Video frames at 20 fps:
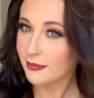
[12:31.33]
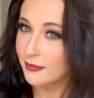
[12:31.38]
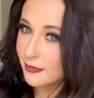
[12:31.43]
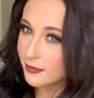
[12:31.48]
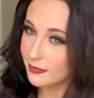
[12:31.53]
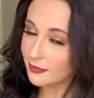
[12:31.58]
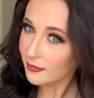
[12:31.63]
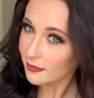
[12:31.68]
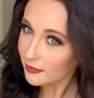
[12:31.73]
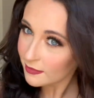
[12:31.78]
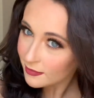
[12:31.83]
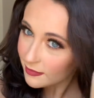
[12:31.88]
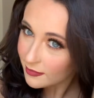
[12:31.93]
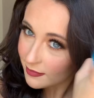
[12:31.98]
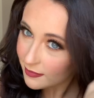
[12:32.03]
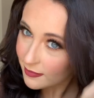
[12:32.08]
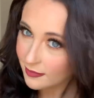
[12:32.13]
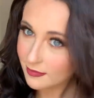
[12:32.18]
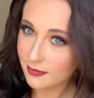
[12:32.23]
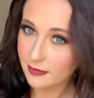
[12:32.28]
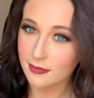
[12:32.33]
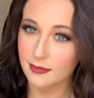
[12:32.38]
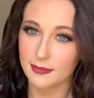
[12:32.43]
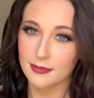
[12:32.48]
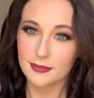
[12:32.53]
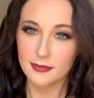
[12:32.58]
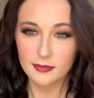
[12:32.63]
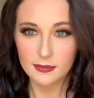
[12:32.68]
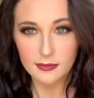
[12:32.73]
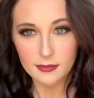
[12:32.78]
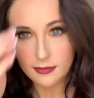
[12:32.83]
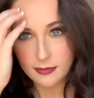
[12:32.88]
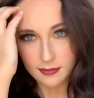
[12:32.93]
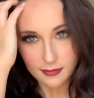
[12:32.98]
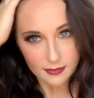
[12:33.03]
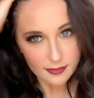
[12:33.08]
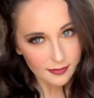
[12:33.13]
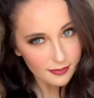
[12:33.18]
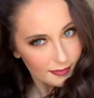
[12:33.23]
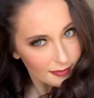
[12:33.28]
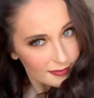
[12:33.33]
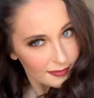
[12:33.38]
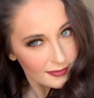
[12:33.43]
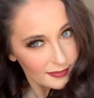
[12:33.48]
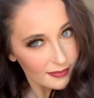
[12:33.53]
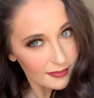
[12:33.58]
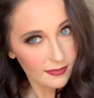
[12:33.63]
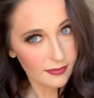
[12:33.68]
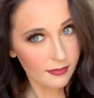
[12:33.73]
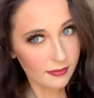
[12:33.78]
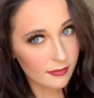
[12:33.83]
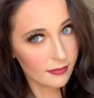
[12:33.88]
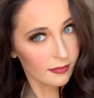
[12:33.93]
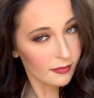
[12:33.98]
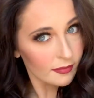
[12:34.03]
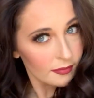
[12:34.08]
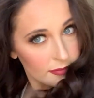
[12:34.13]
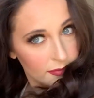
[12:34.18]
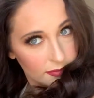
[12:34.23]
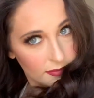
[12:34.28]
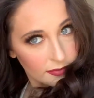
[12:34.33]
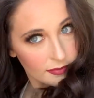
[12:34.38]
This is just going to add some texture and volume to my roots.